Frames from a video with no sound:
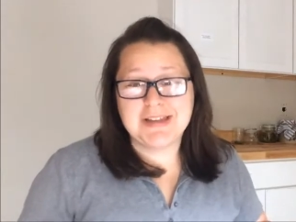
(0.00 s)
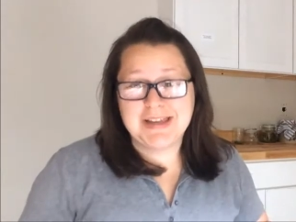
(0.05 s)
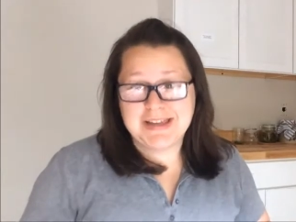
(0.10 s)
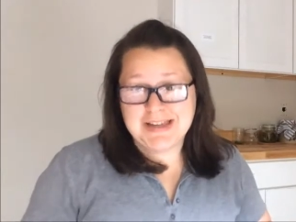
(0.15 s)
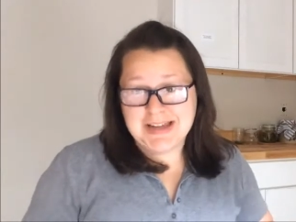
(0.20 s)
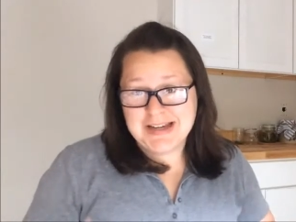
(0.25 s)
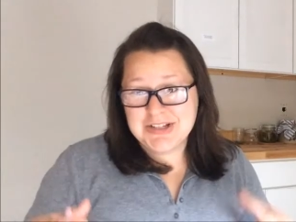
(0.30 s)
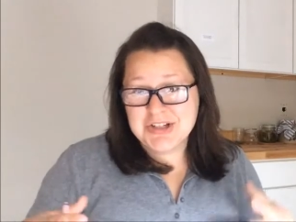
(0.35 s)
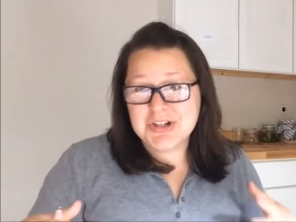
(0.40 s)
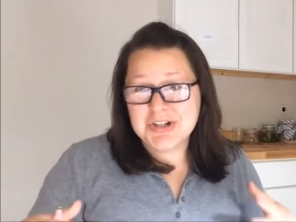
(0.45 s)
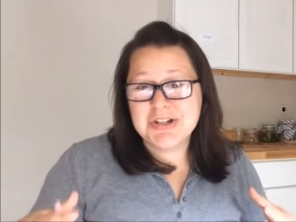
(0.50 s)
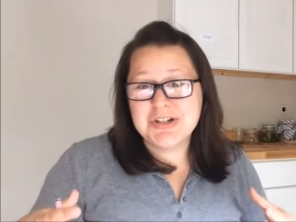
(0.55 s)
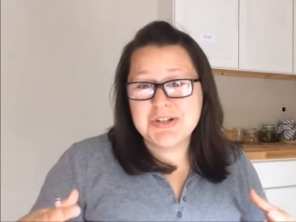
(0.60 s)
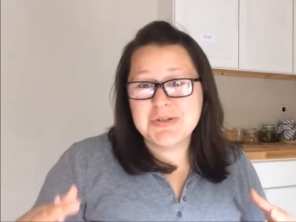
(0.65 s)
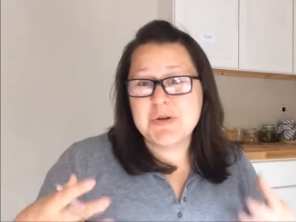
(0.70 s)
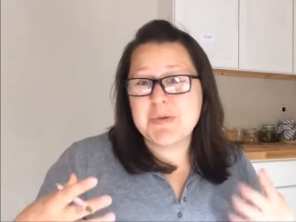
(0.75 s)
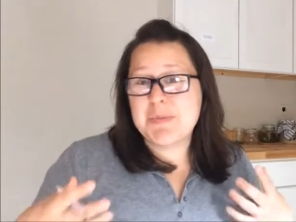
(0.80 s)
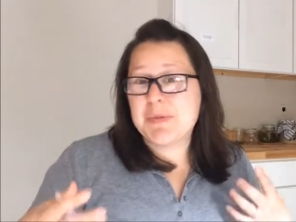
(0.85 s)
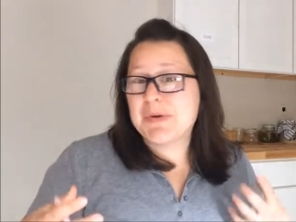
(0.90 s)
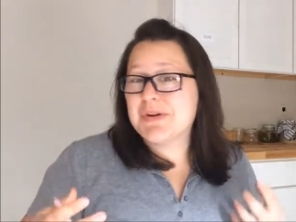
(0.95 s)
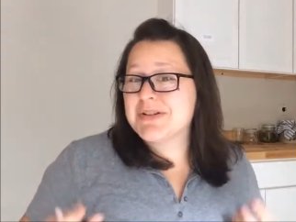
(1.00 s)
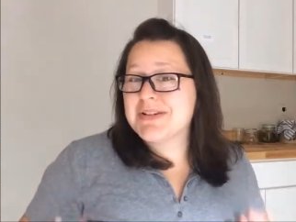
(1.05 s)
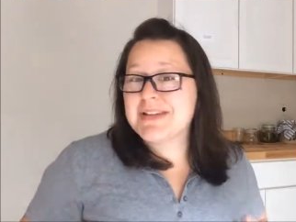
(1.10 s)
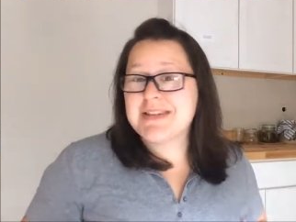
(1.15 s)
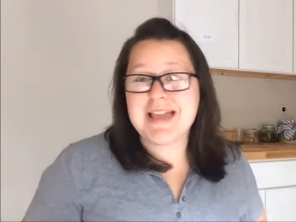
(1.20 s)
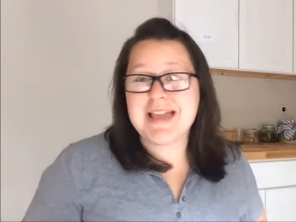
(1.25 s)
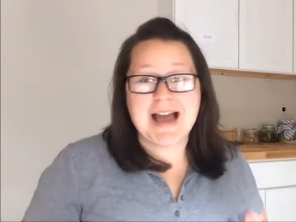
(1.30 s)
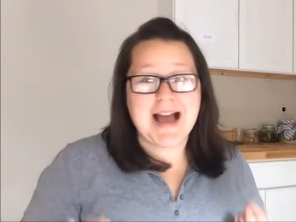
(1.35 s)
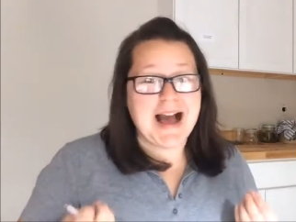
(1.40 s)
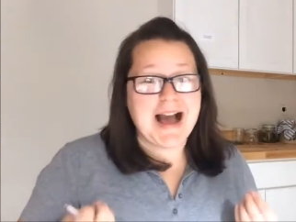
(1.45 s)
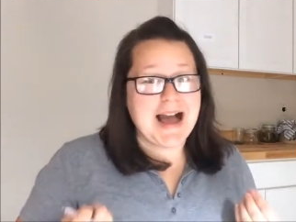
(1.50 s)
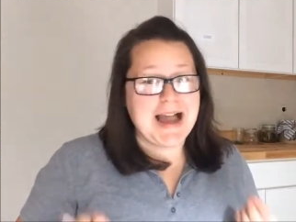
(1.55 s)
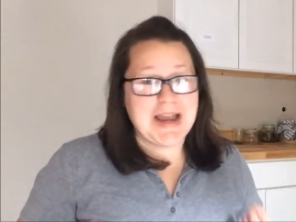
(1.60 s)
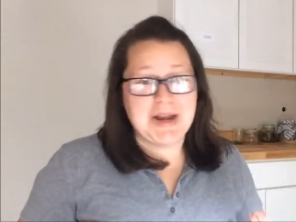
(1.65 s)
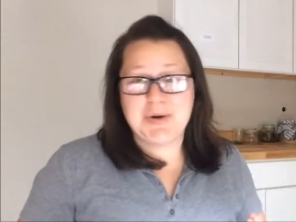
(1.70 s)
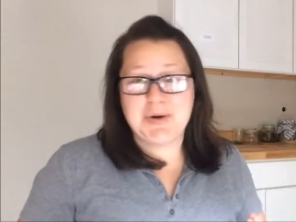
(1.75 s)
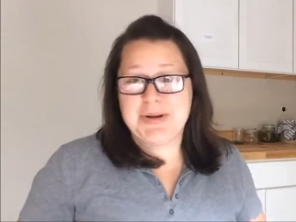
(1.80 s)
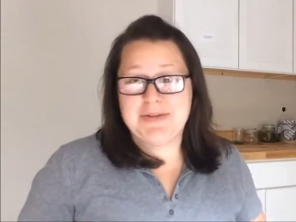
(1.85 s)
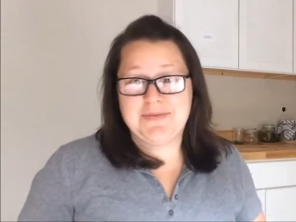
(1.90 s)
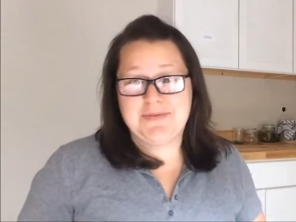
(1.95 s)
Like I turn into a person that I
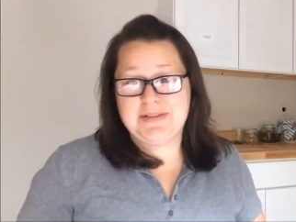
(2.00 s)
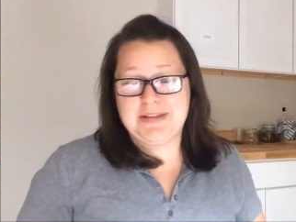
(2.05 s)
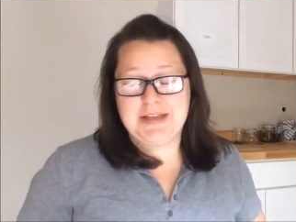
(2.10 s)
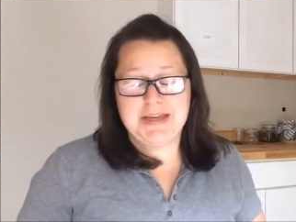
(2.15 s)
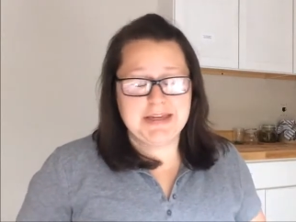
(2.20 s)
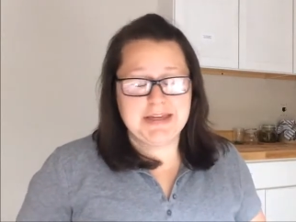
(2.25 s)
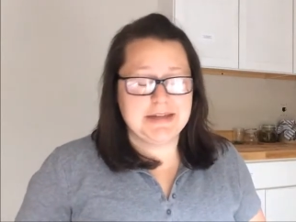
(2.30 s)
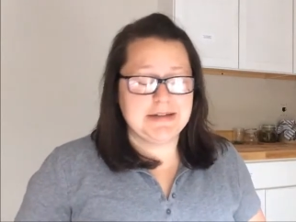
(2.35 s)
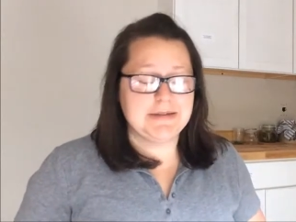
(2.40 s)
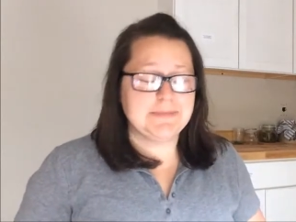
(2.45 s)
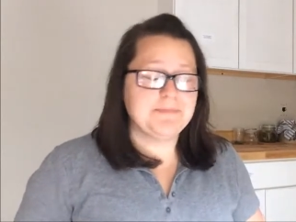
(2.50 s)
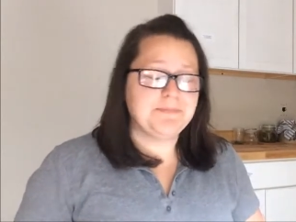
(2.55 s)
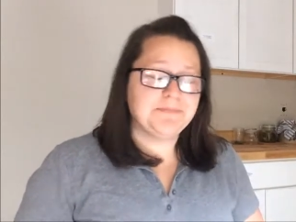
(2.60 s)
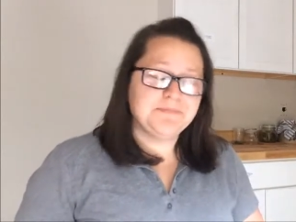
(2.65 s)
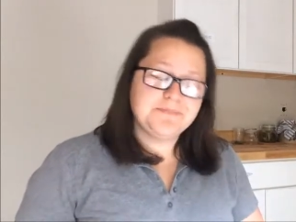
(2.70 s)
don't even like.